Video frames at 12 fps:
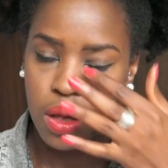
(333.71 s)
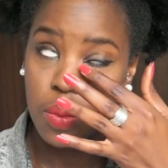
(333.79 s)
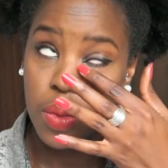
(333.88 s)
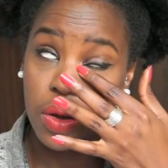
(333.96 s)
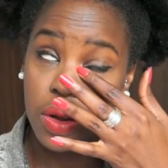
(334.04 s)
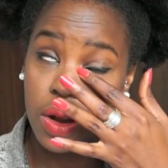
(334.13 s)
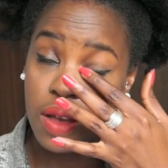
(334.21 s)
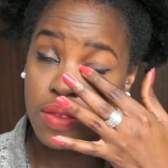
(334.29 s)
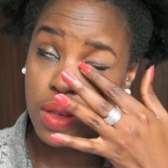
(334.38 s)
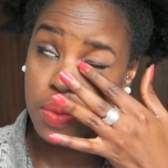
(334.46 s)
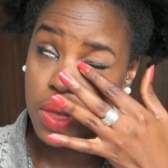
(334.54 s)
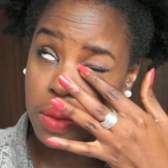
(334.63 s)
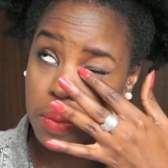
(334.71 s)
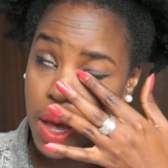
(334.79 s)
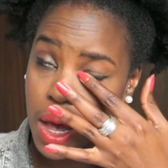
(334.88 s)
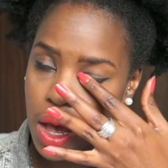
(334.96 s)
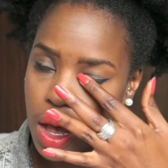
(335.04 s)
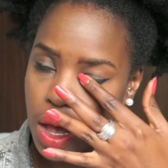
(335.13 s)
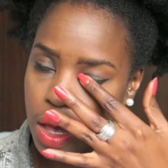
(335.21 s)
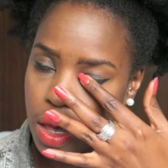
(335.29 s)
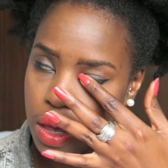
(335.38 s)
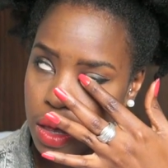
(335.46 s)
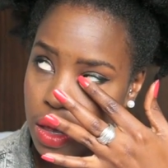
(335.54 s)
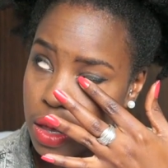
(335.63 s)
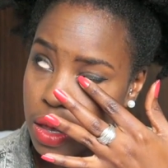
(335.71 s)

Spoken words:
Oh my god, I have something in my eye.